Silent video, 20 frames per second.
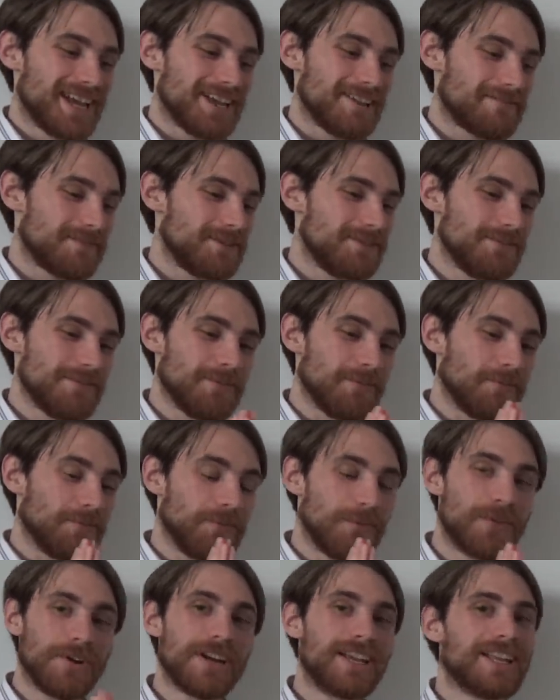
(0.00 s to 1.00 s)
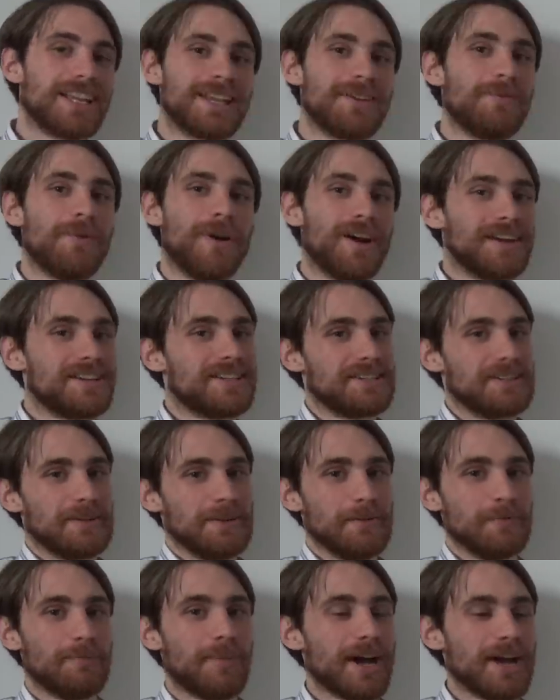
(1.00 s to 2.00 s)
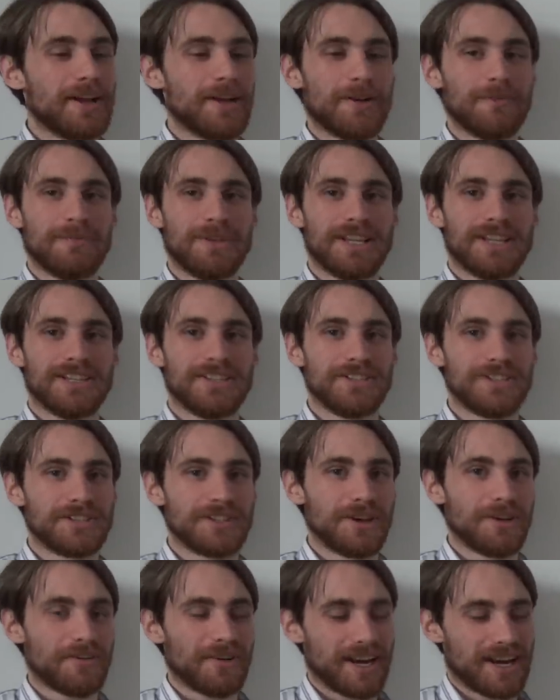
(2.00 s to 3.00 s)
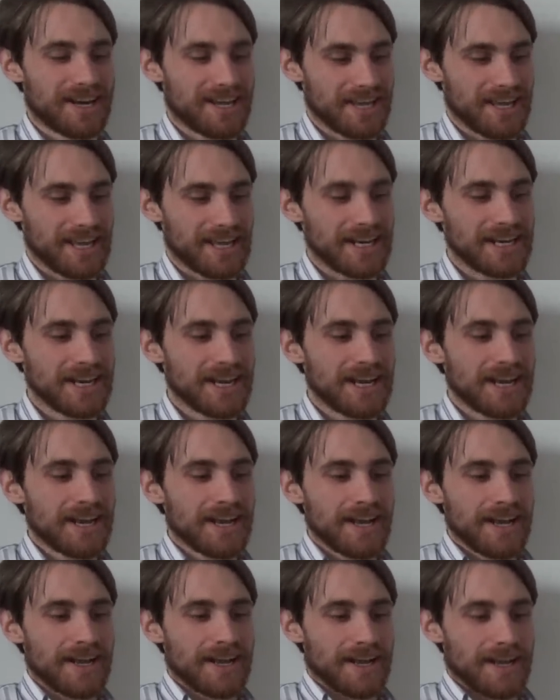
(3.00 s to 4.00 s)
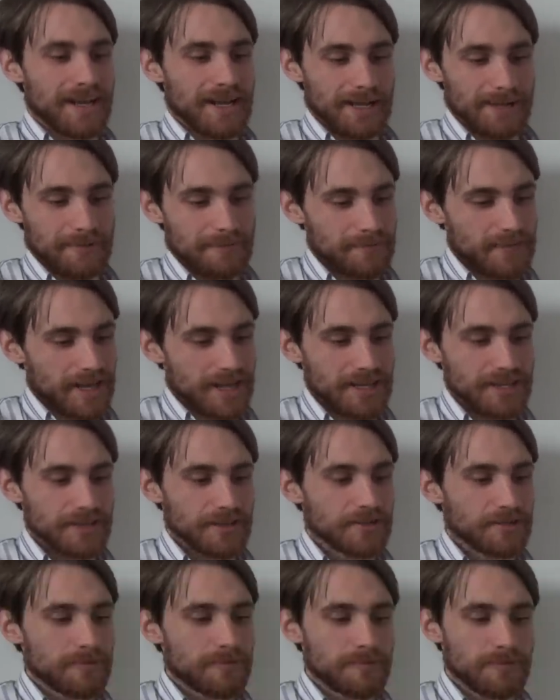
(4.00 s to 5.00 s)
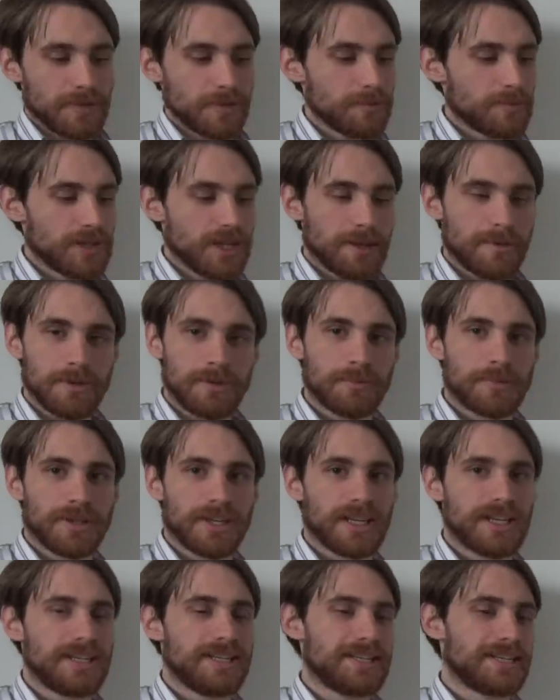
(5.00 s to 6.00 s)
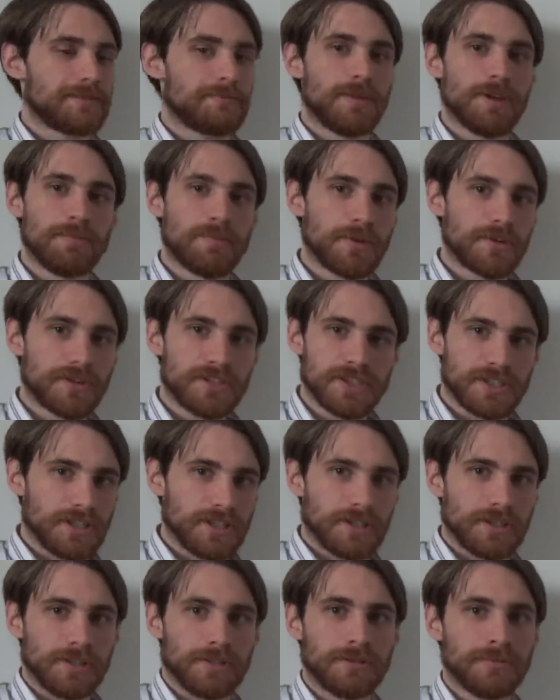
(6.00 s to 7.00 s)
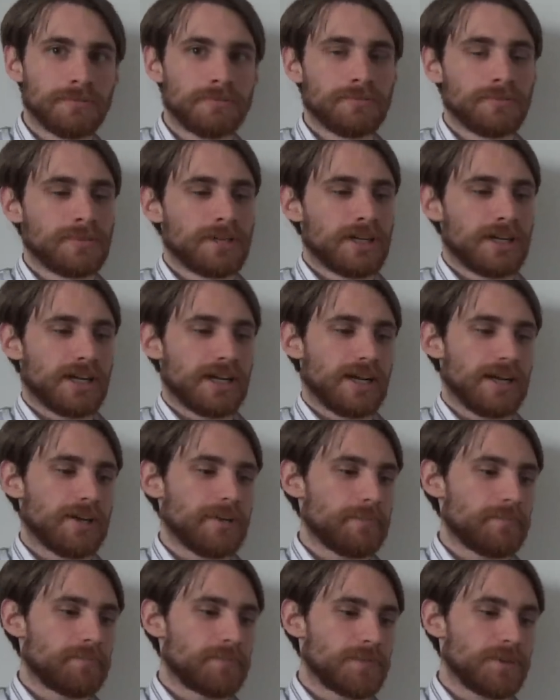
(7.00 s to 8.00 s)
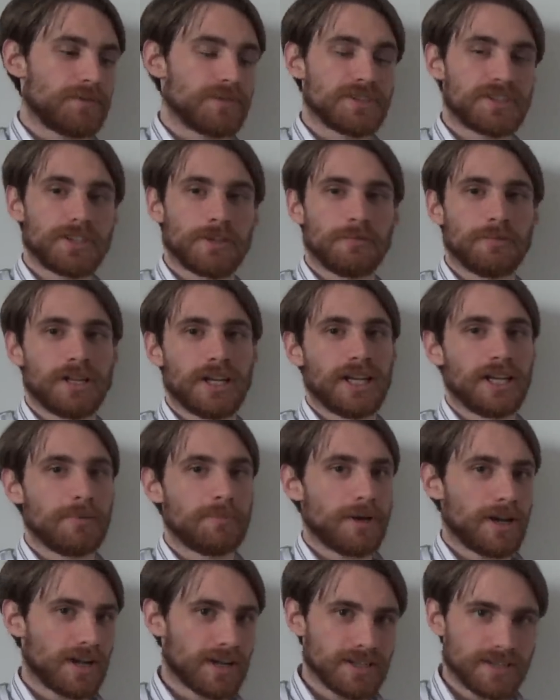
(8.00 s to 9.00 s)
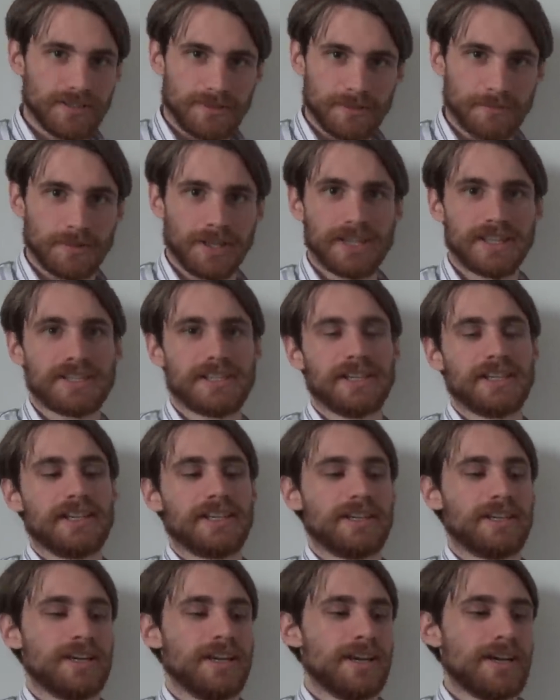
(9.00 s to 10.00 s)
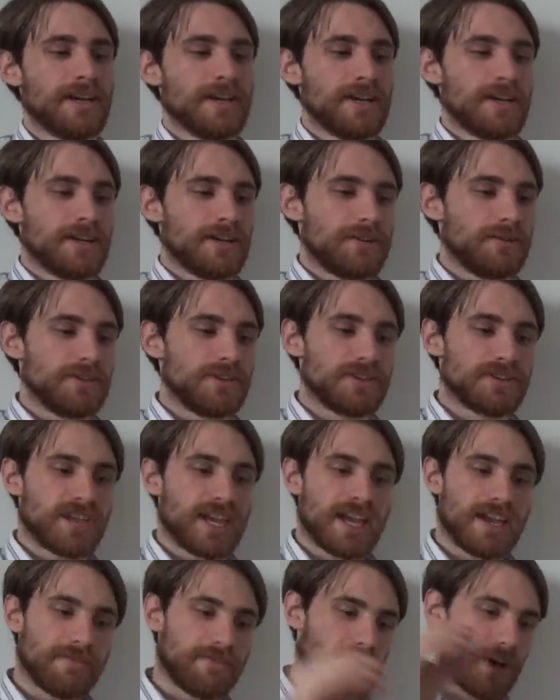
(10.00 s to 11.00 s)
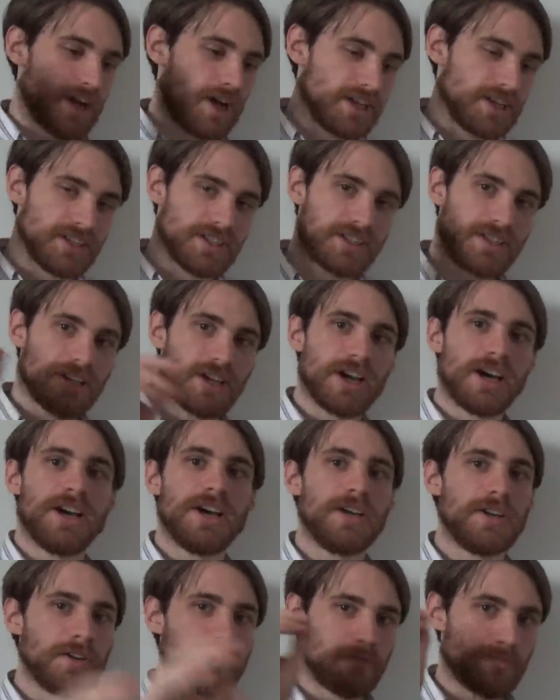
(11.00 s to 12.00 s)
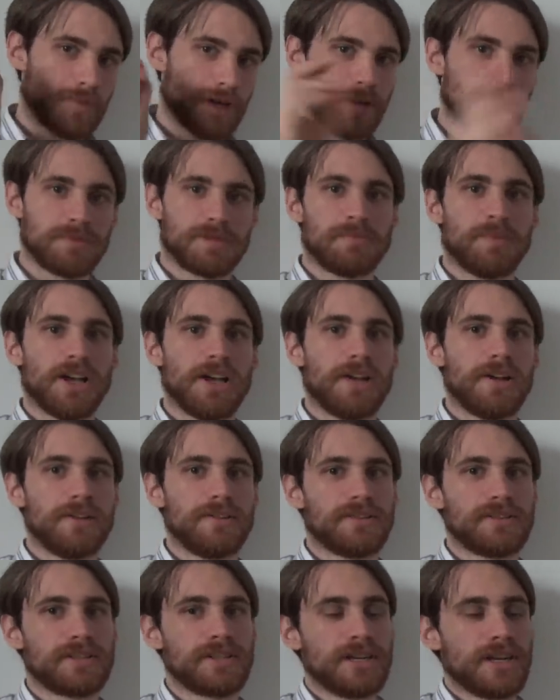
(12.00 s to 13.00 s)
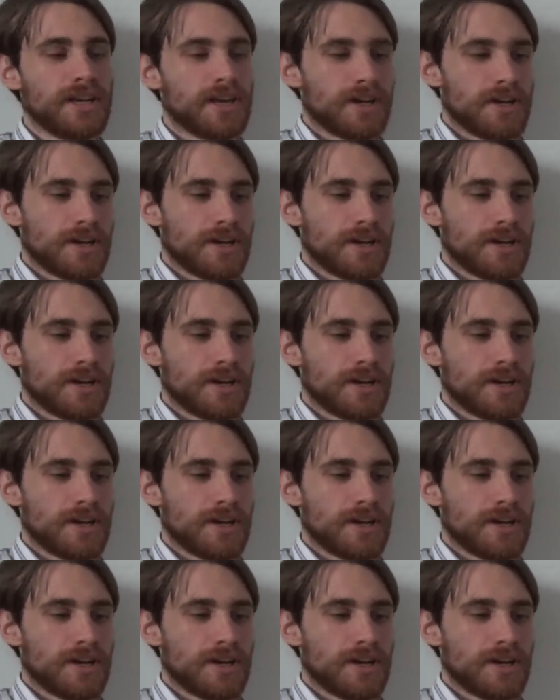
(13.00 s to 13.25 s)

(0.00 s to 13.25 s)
If you really want to, by all means, just go right ahead, uh, and you'll you'll be able to play Dismember still. Uh, you can still play Apostle's Blessing. You can just have a ton of pump spells.